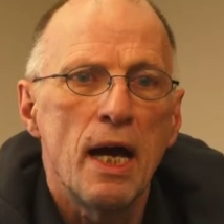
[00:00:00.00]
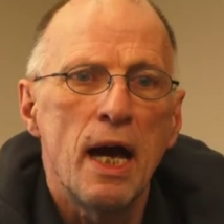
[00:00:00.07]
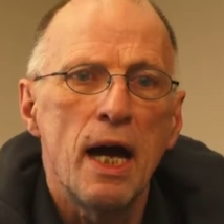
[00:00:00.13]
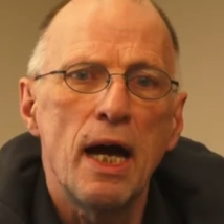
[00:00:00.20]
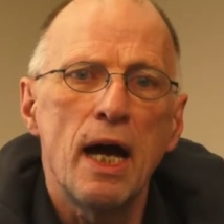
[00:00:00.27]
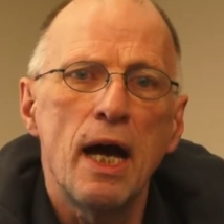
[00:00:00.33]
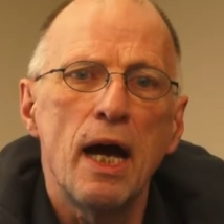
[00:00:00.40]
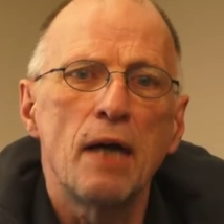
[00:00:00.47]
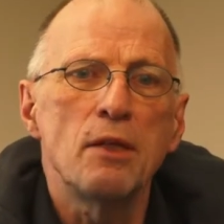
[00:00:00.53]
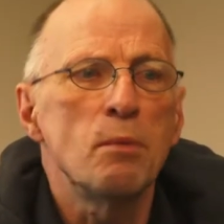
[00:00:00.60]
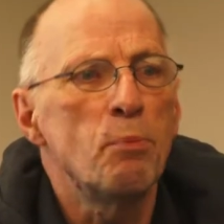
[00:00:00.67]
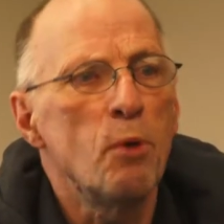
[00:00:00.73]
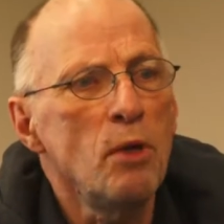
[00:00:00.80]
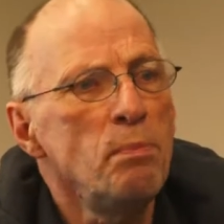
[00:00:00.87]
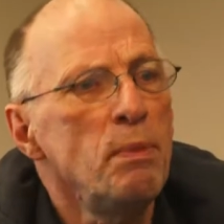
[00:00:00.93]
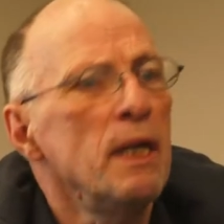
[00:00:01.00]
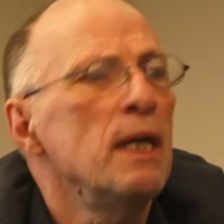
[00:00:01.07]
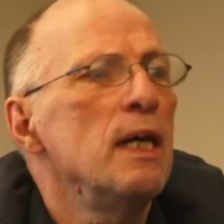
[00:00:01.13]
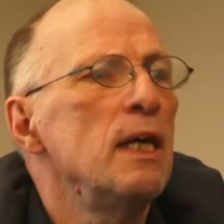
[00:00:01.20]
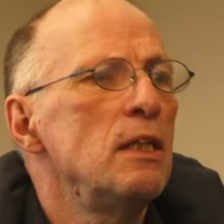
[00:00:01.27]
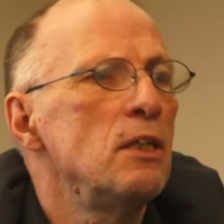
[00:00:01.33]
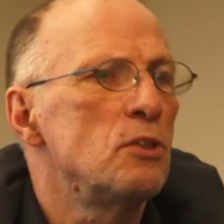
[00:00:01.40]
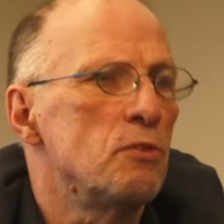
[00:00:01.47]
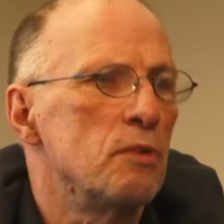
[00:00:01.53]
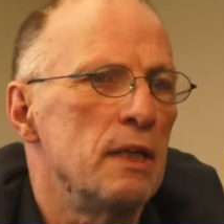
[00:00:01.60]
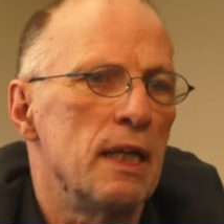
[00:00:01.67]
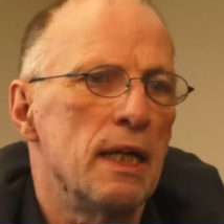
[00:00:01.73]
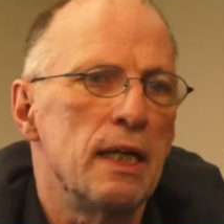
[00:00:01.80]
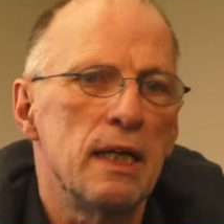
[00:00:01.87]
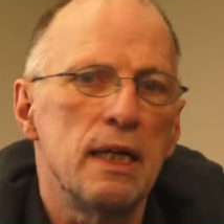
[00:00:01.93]
and the point behind it
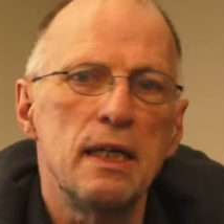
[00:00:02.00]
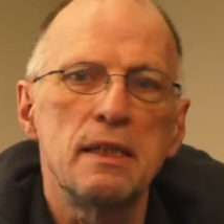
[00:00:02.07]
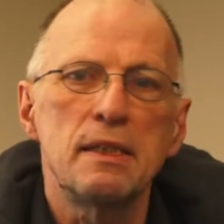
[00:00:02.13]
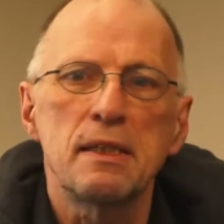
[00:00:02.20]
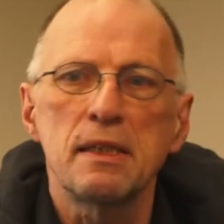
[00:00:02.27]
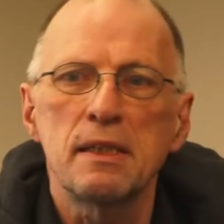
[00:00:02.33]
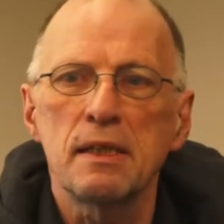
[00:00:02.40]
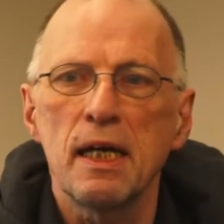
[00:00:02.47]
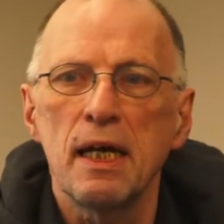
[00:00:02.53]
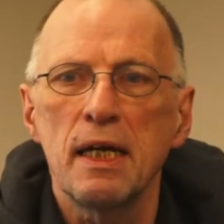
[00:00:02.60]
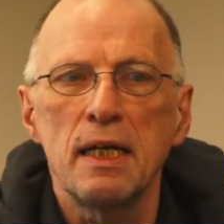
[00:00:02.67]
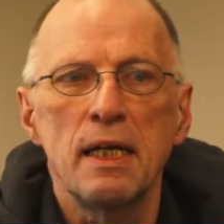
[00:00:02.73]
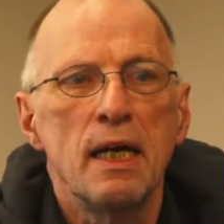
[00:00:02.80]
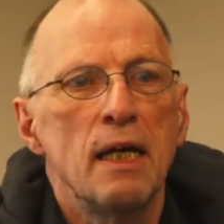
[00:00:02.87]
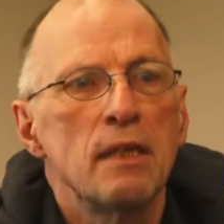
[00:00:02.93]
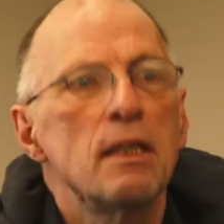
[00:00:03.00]
really is to say